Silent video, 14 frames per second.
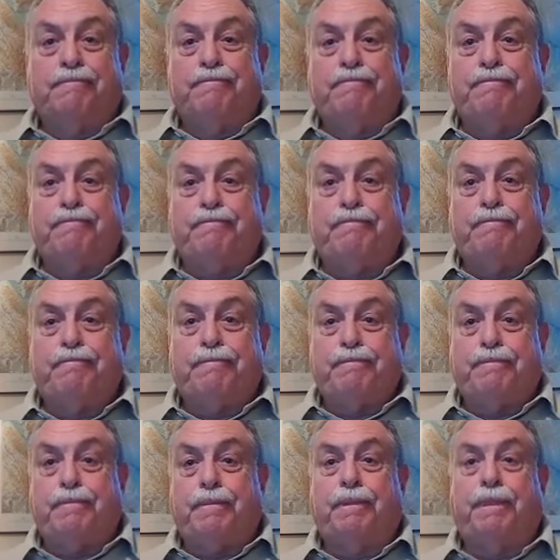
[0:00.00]

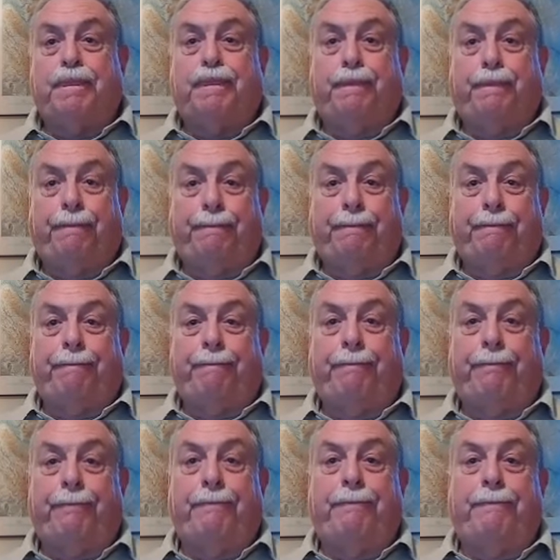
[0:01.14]

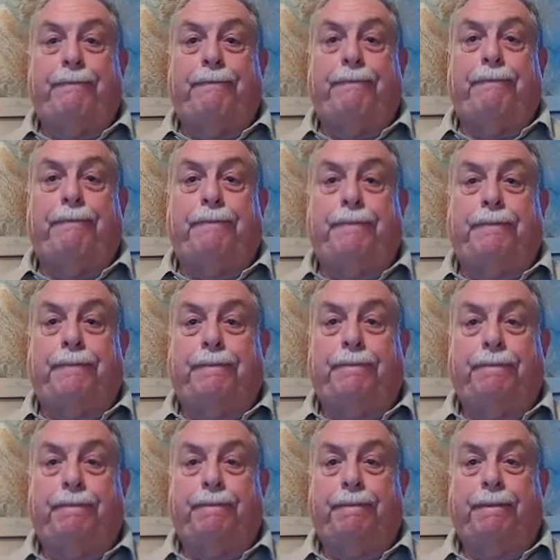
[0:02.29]

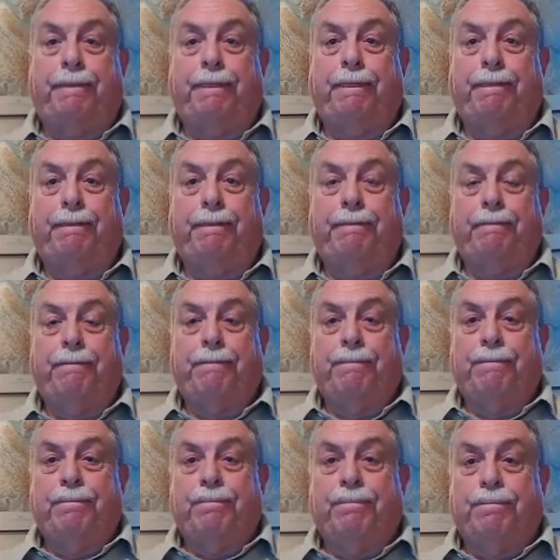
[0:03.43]

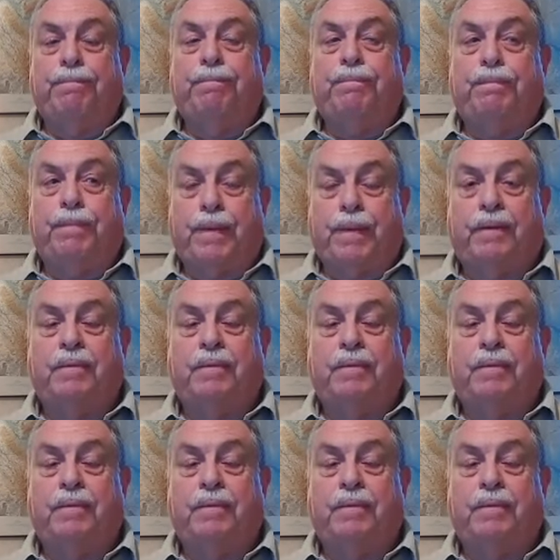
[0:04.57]
The person shown says nothing.